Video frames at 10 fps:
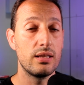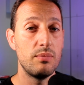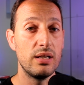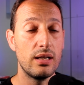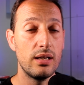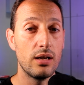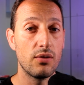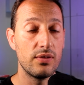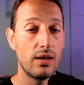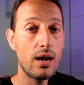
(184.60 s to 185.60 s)
at the beginning
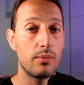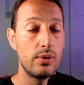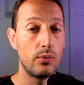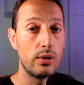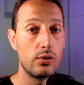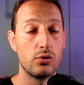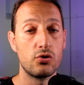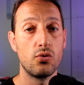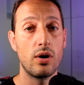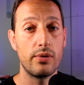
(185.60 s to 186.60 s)
of the Larp. They will go
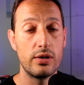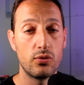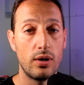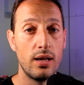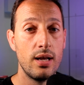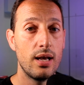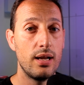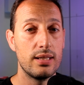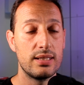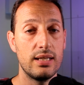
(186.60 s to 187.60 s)
through a ritual,
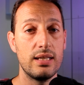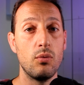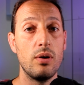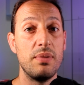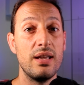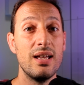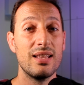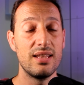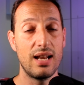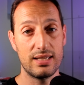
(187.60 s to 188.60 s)
and let's say they will be
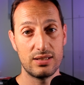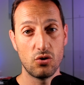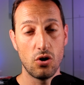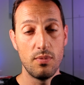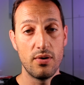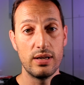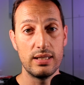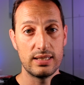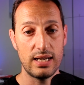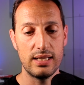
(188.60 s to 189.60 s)
the last comer
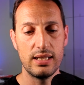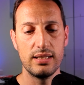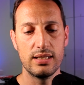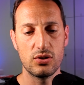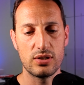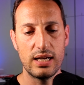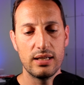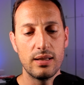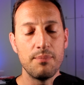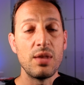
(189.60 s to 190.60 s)
inside the
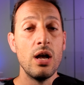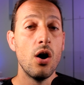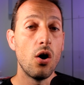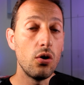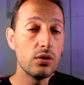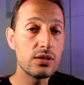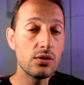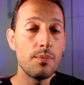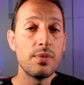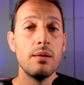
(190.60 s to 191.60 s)
society.
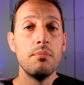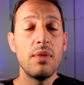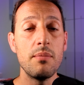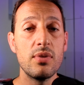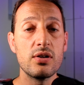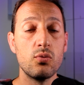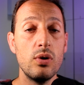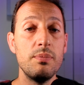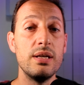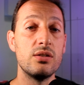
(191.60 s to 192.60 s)
Also, members
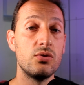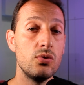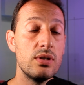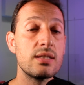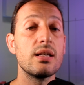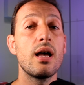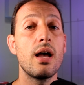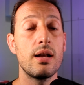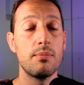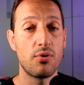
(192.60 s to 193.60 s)
will be students
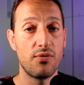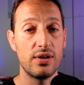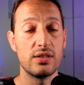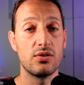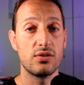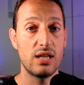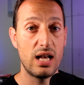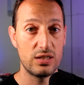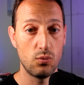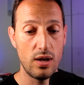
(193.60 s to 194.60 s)
and professors
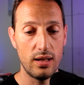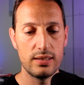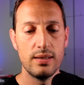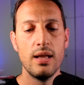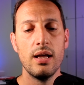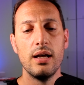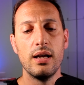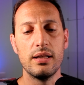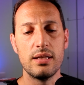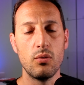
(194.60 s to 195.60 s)
as well.
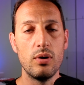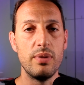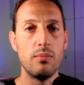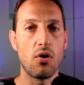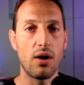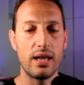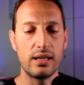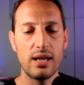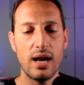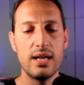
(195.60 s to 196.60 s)
They will be more
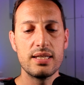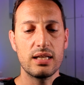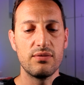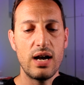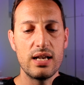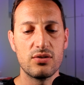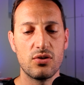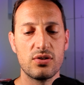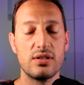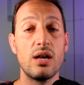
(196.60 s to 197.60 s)
like guides,
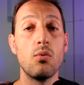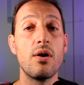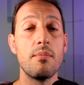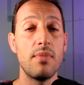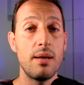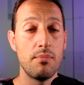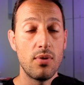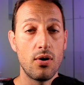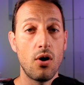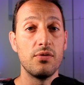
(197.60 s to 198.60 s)
advisors. They were
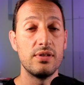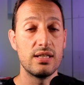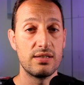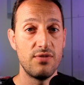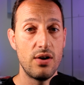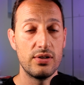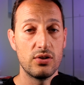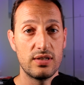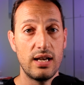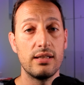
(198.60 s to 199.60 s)
members of this very
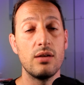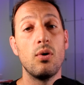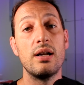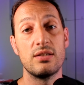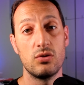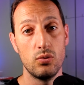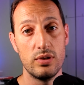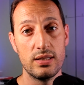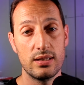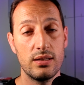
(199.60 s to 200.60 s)
society while
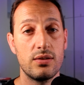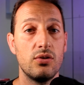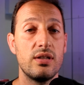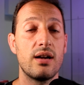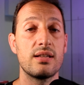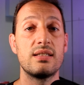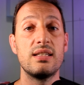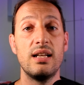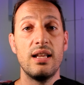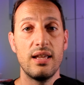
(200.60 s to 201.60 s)
students, so they are
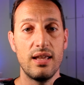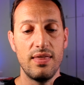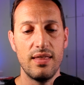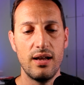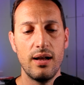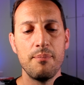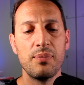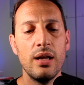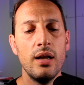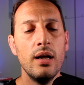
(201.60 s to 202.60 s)
still in there.
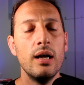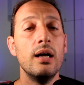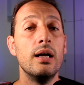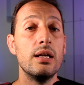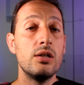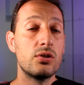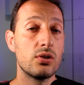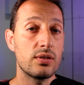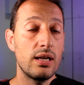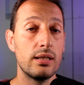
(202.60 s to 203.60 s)
Each
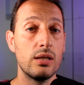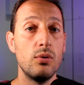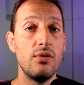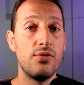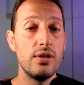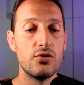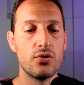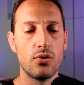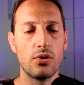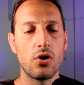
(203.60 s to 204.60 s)
society will
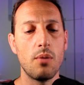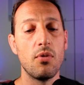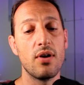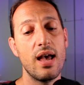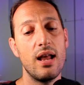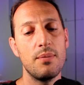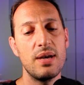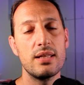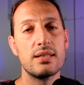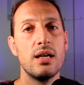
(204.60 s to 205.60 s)
feature common
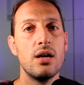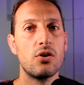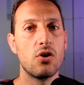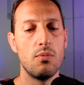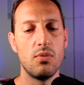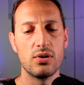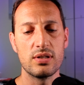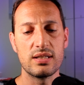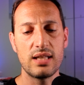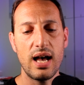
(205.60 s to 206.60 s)
elements, common
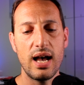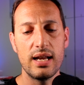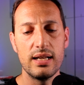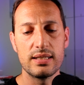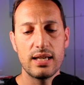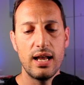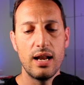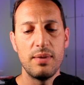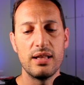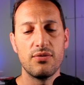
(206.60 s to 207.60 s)
styles,
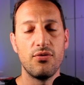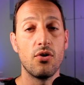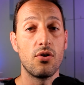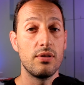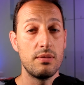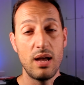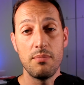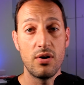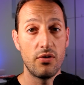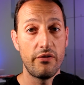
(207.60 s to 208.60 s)
element for
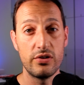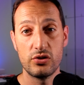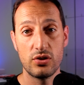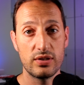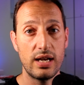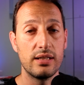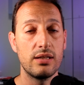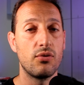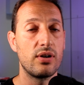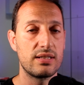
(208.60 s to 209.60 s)
member of each
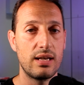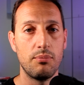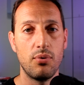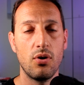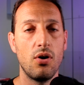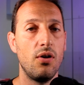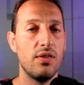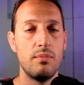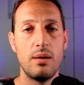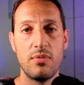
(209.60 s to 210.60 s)
society. For example, all
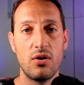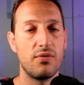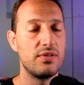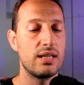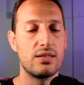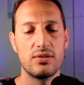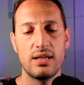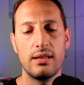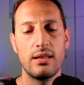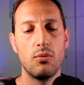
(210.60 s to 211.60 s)
the members of that
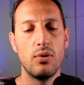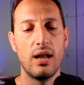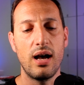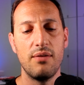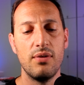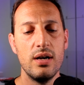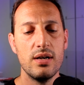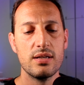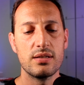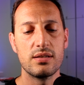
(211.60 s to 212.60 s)
society will have
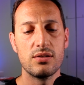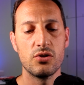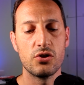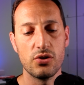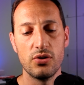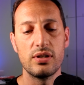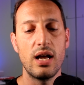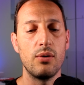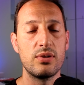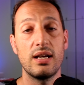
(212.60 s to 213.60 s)
shirt
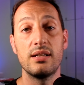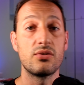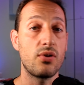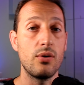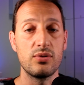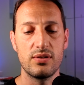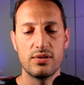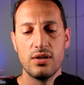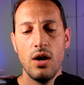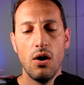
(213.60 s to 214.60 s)
outside
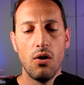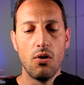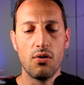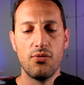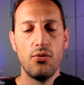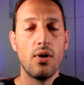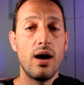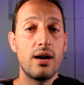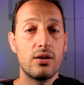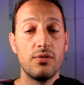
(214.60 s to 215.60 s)
trousers or
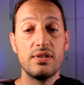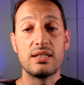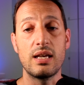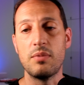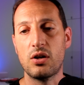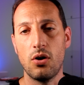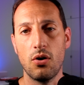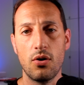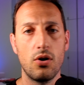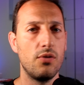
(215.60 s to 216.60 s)
foulard of the same
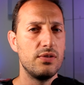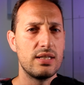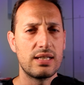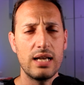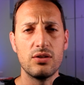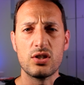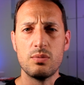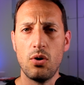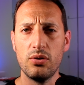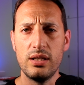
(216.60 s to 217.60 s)
color, of these kind of
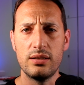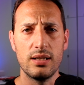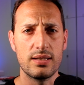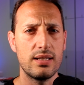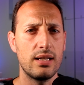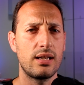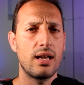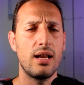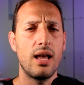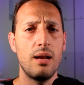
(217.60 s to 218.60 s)
small details that
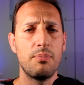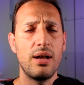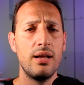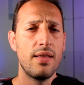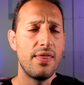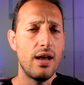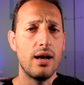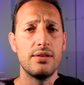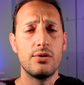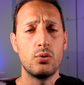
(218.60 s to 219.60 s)
can help the
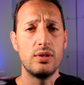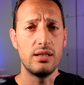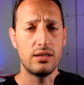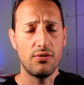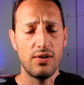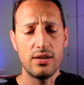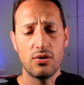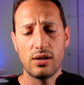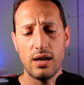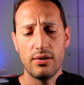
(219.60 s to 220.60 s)
other to identify
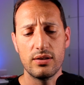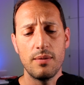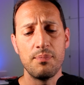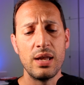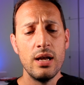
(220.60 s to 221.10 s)
your character.